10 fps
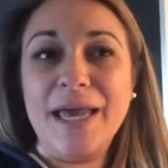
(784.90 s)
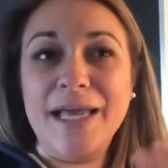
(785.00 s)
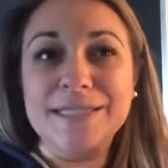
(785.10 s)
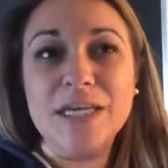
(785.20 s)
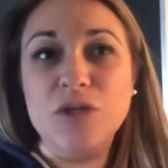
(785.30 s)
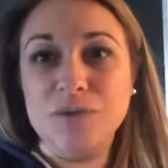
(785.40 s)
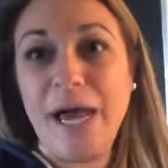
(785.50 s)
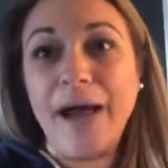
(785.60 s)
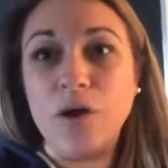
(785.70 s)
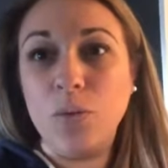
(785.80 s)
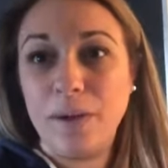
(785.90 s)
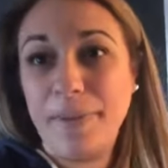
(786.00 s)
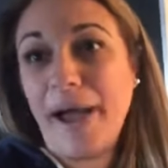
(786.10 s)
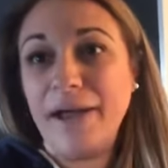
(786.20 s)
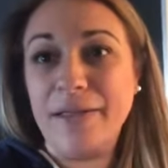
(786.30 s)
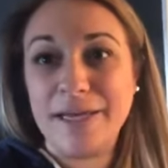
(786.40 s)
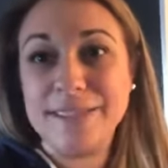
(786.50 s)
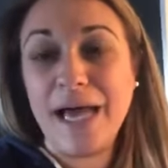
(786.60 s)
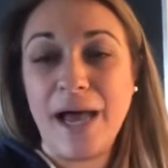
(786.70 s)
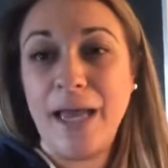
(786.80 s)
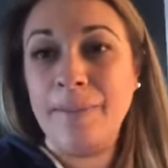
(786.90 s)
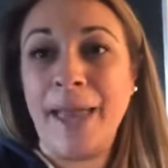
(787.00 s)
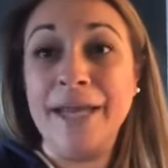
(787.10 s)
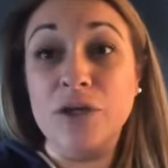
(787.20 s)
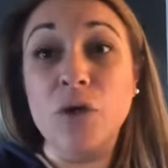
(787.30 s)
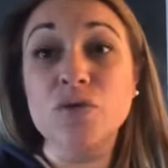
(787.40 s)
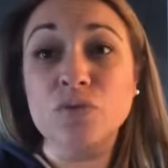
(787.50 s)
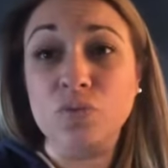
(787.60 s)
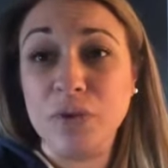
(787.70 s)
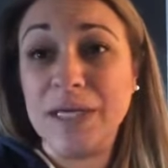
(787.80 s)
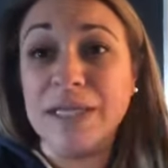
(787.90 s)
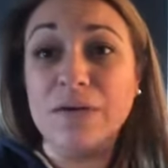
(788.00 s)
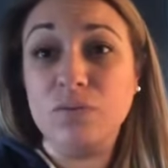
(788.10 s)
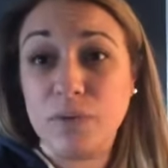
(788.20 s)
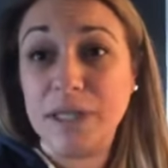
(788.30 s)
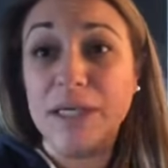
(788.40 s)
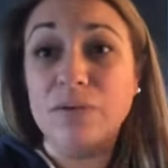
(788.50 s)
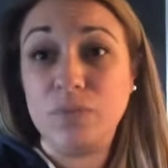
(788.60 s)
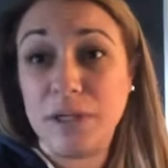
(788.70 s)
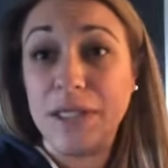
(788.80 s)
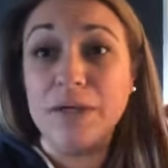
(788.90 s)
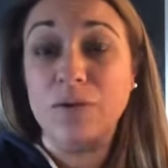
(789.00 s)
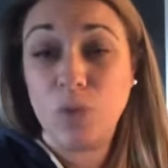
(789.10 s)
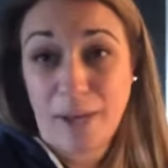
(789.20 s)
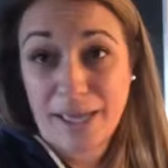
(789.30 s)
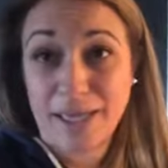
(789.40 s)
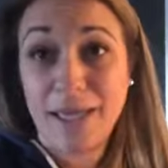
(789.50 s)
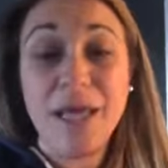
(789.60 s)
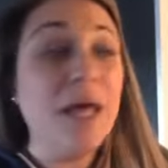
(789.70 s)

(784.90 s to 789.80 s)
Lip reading: it's like you tackle one pile at a time and it goes really, really, really quick.